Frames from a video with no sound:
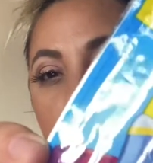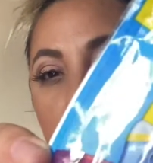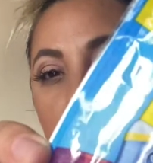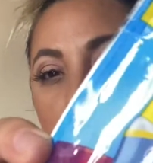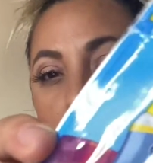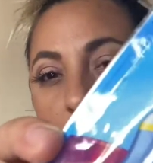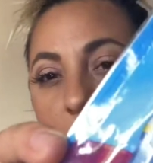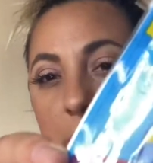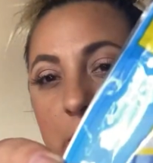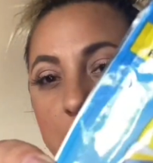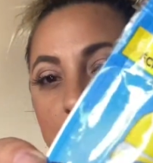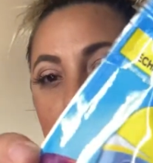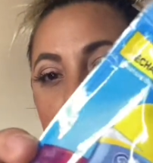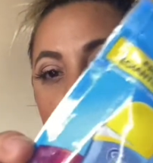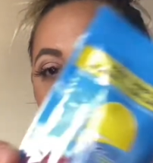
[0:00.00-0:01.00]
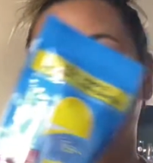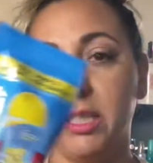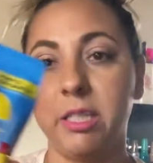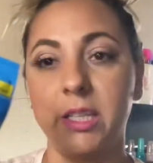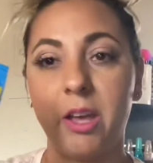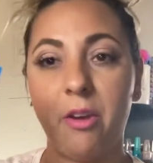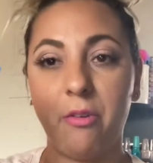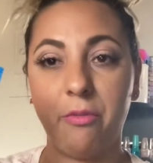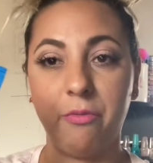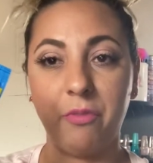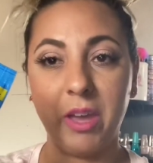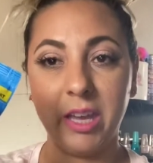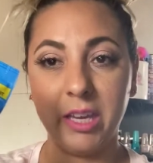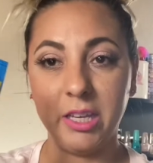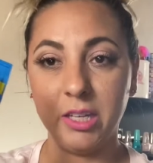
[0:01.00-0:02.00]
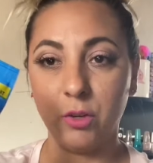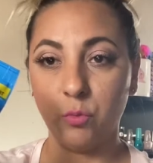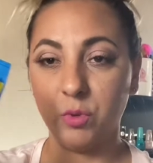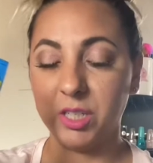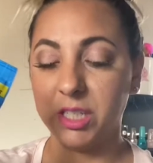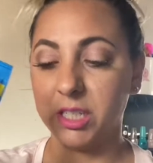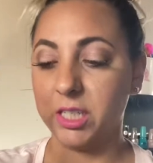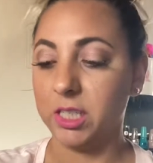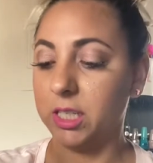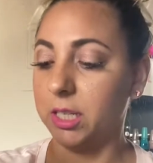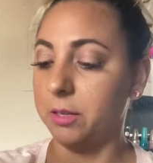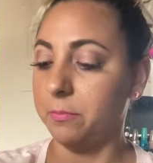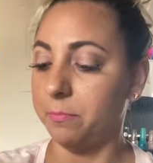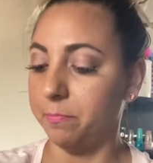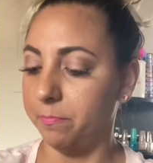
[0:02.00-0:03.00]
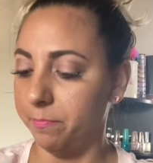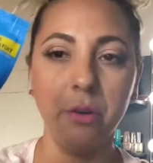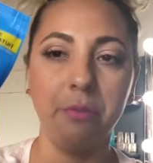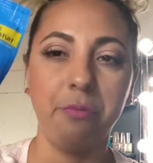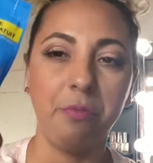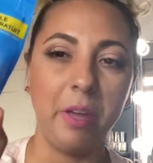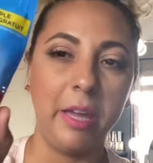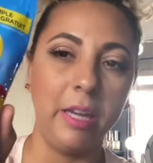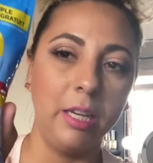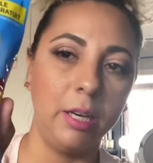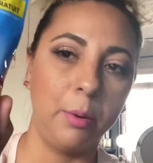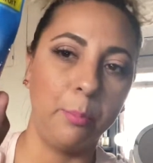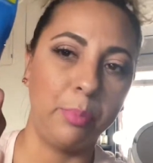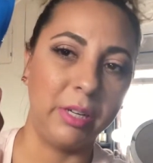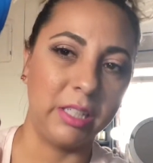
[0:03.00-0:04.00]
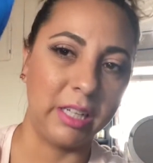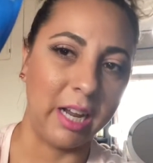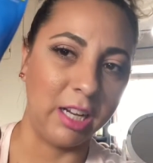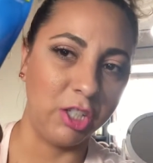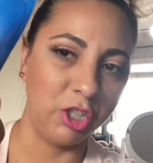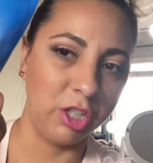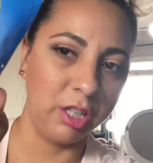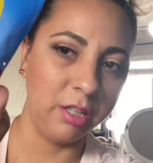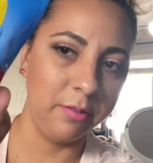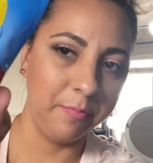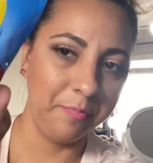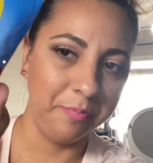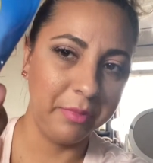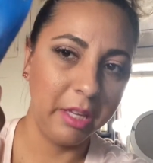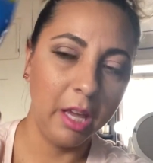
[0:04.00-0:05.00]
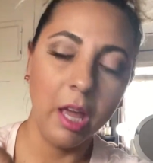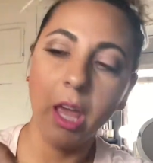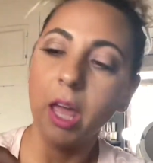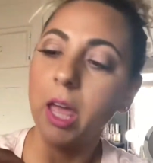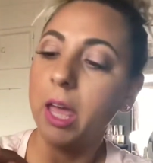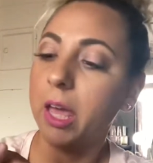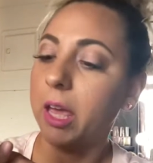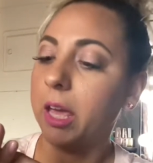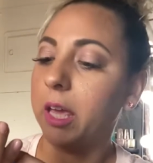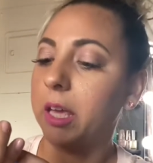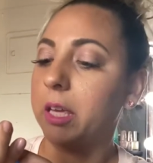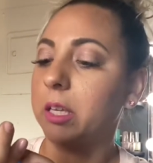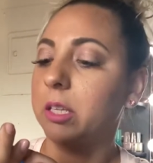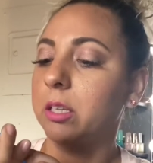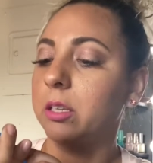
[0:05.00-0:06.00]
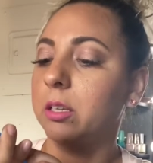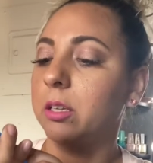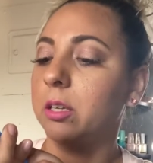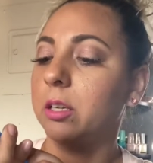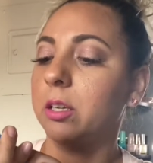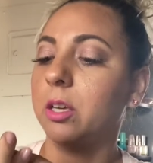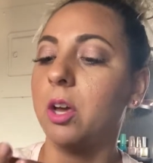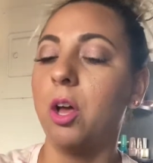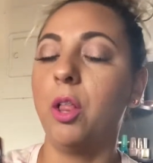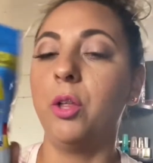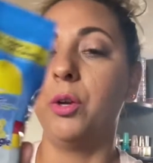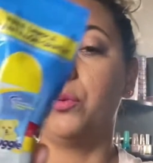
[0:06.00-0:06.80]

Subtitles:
and it is fade resistant, or fade protection and color